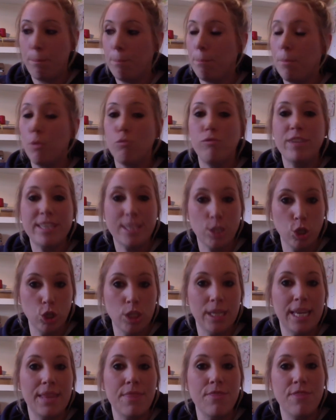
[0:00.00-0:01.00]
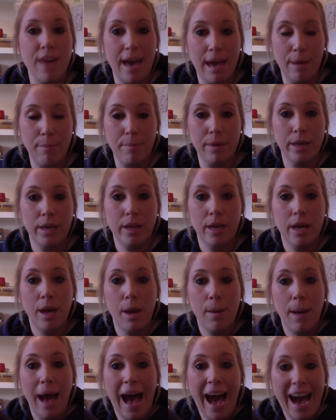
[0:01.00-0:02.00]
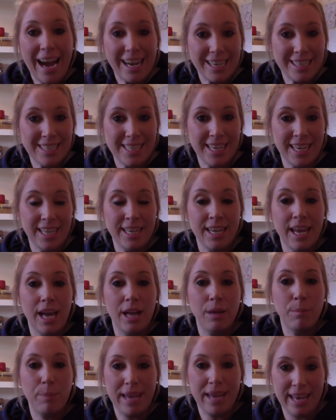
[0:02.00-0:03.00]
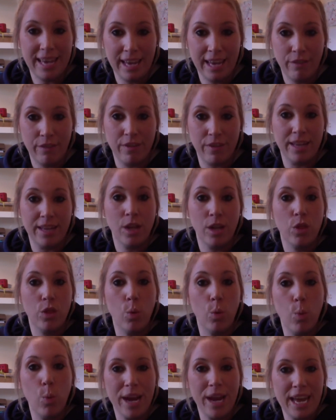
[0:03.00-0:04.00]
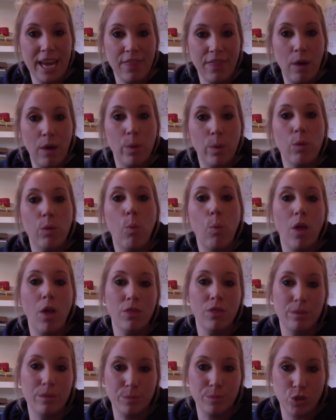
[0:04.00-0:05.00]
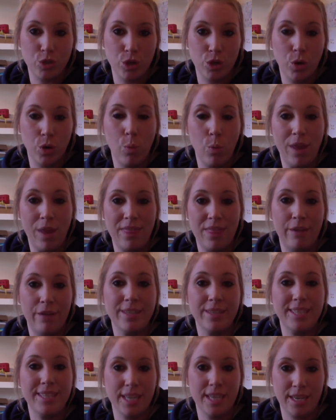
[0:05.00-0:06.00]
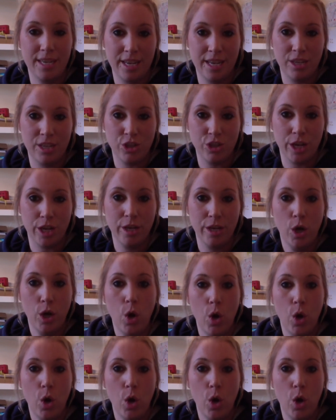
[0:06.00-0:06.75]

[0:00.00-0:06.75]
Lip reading: result in them acting and behaving the way that we want them to when they're a teenager?